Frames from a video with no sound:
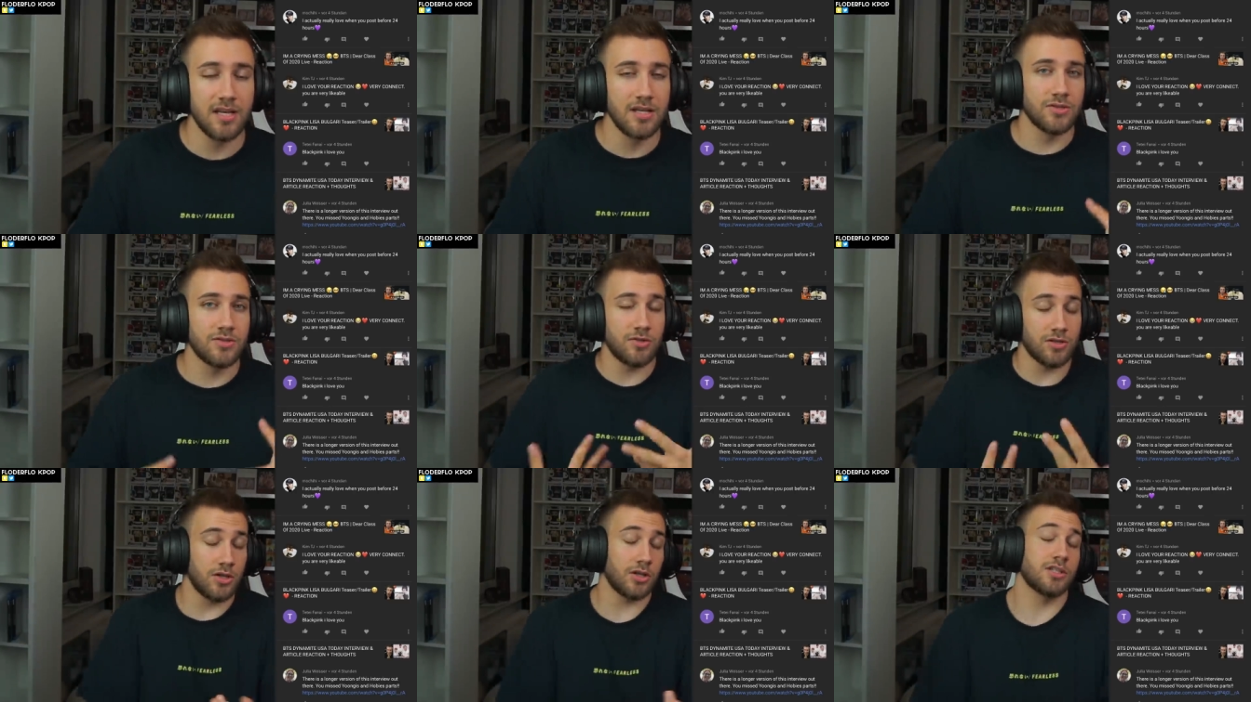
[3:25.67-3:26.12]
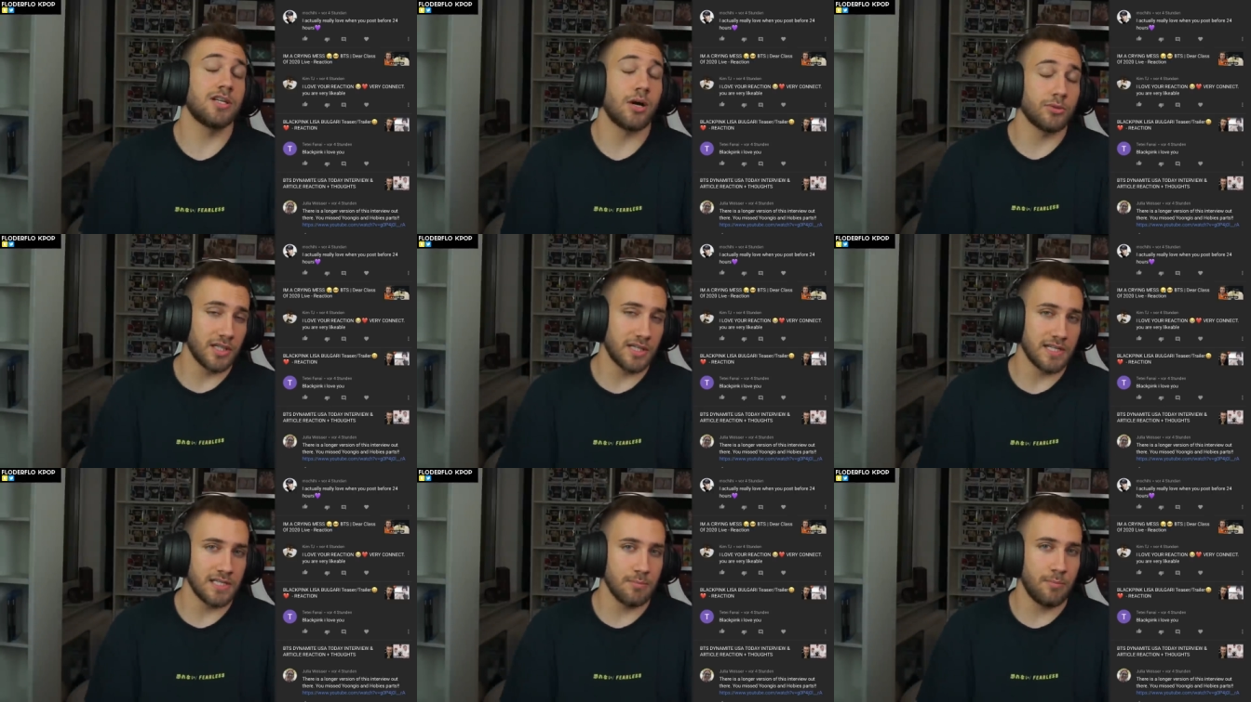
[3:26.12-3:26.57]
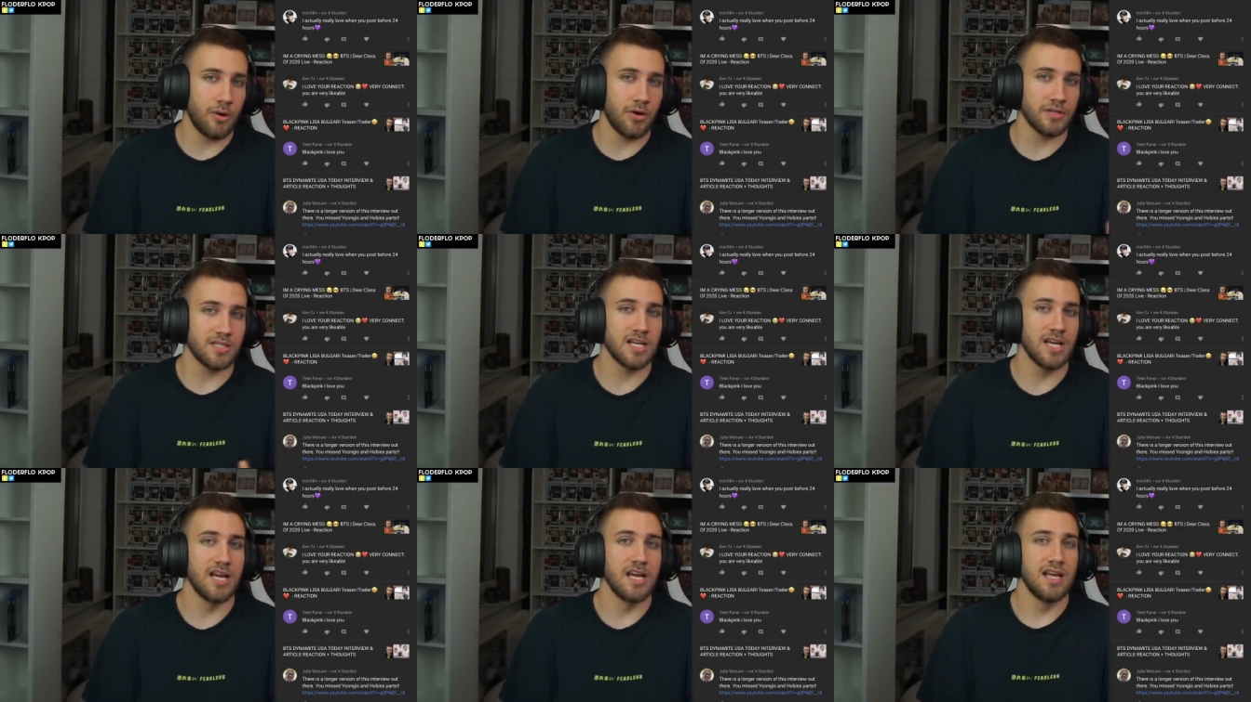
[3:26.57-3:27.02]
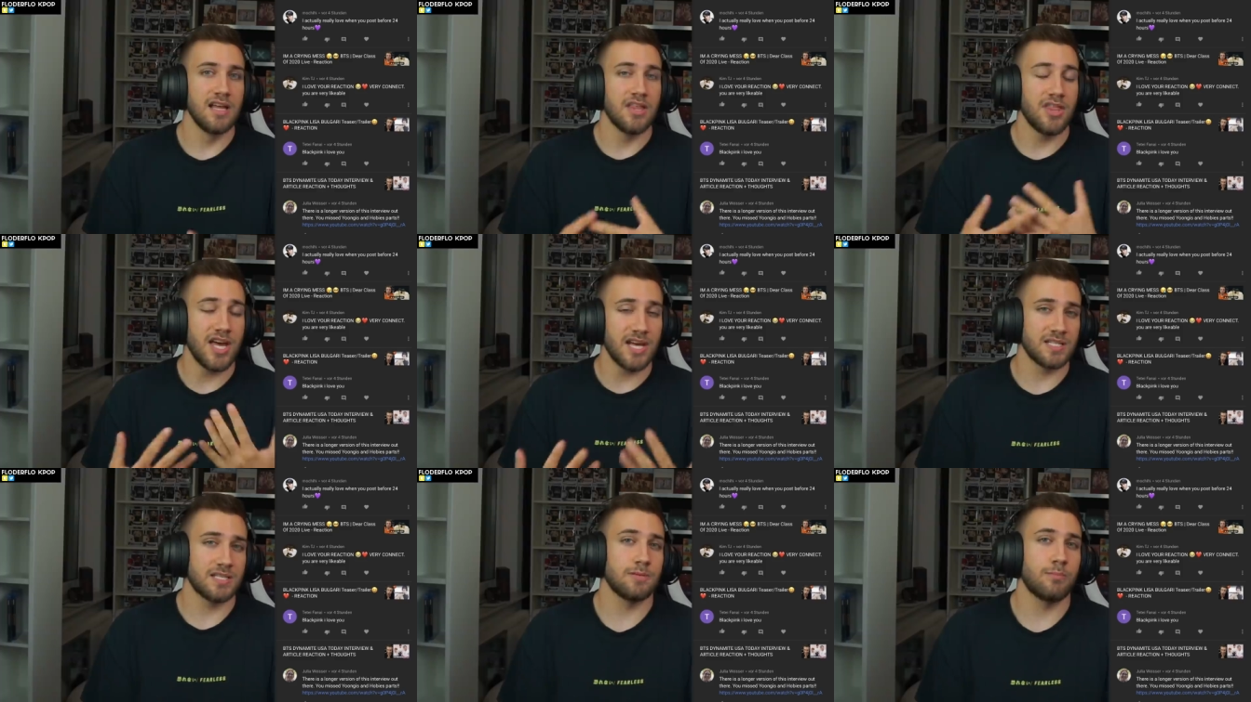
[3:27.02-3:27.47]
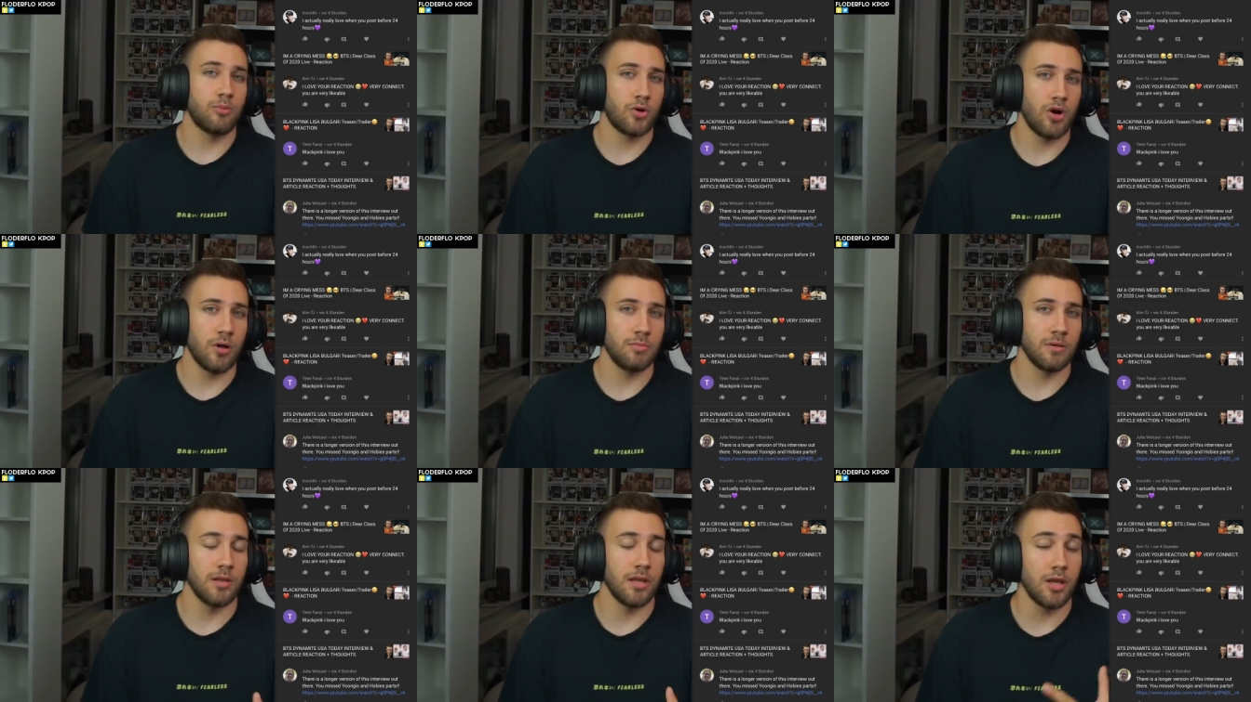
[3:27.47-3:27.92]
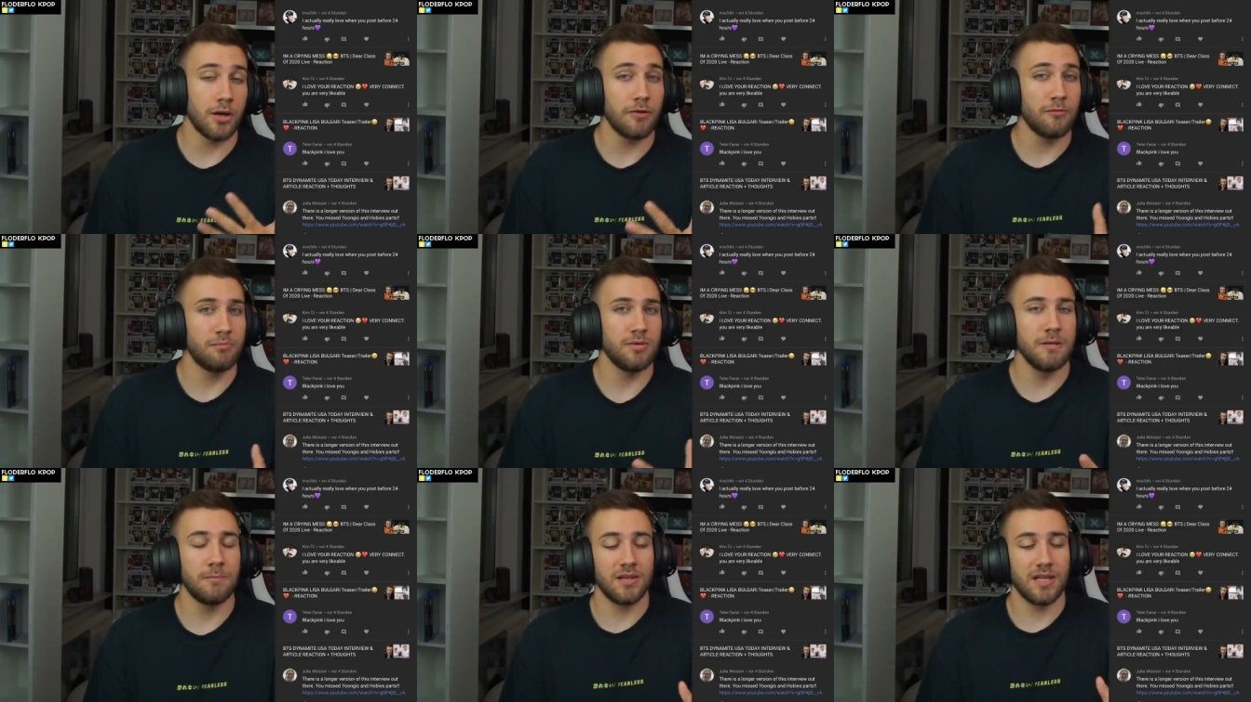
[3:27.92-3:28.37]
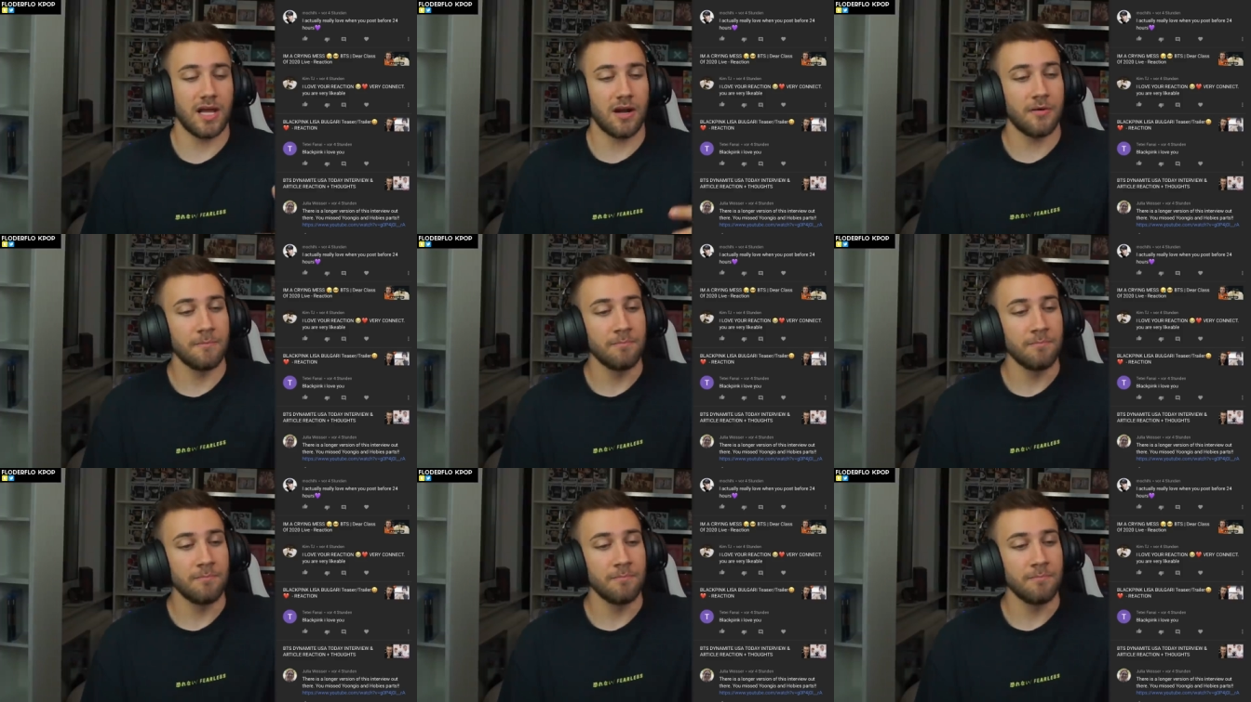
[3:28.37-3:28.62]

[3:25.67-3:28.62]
so you're not counted as a bot. That is a problem. A lot of people